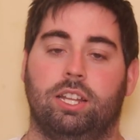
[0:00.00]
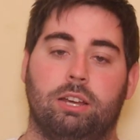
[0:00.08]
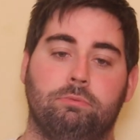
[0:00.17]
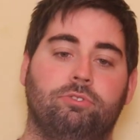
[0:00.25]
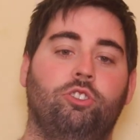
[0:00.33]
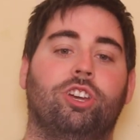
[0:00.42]

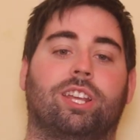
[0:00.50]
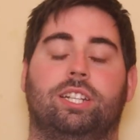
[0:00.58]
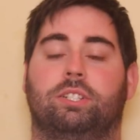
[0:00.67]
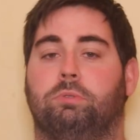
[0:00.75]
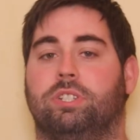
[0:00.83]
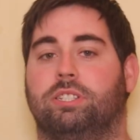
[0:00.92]
Now before I get
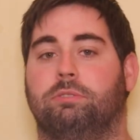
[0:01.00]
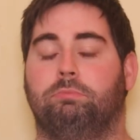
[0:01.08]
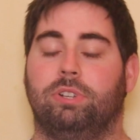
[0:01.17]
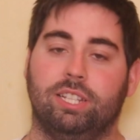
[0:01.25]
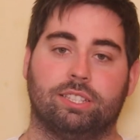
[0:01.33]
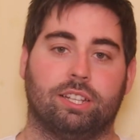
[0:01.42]
into it,
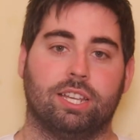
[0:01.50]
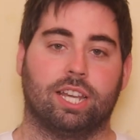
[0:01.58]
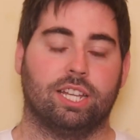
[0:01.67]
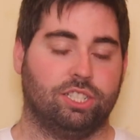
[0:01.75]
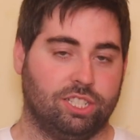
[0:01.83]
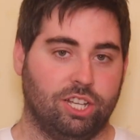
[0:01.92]
please like
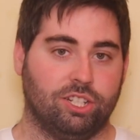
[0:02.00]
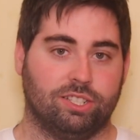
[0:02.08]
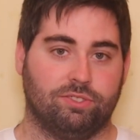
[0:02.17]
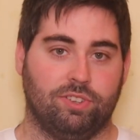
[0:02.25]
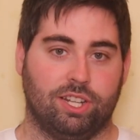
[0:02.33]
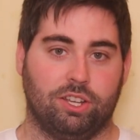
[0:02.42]
and share
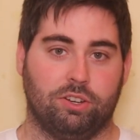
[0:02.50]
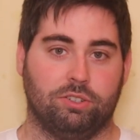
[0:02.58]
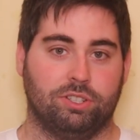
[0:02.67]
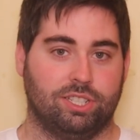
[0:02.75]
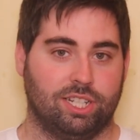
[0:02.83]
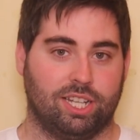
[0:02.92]
this
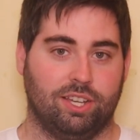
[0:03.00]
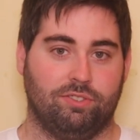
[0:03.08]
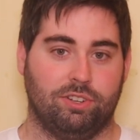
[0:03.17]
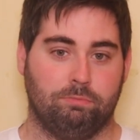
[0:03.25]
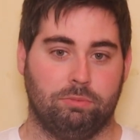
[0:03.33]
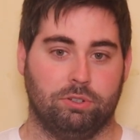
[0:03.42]
video to give
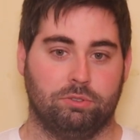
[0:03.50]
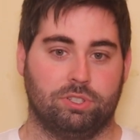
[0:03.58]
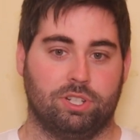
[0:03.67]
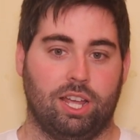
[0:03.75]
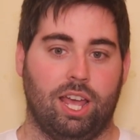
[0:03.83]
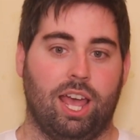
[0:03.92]
it a
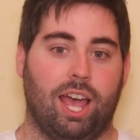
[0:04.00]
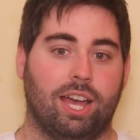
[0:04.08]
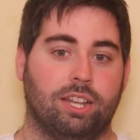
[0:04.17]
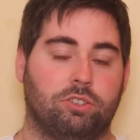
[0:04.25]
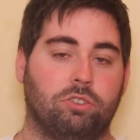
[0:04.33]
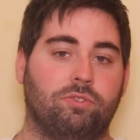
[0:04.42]
boost.
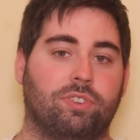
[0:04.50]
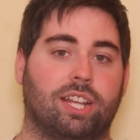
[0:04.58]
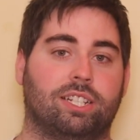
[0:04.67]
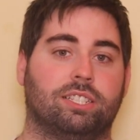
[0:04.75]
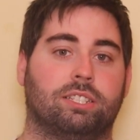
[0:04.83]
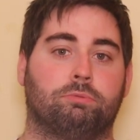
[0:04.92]
And don't
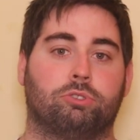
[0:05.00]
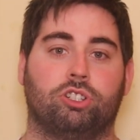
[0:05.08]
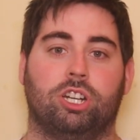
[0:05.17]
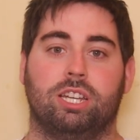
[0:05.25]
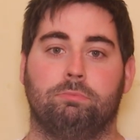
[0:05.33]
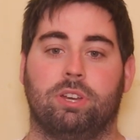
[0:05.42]
forget to
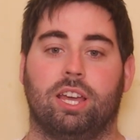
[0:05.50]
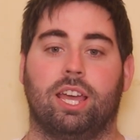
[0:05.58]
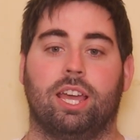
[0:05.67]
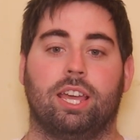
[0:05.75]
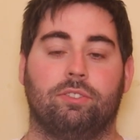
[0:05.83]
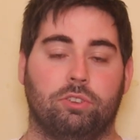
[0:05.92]
subscribe
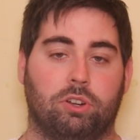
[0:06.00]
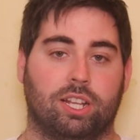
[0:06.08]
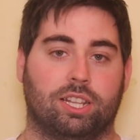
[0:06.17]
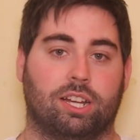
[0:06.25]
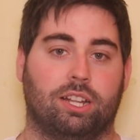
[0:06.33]
if you like the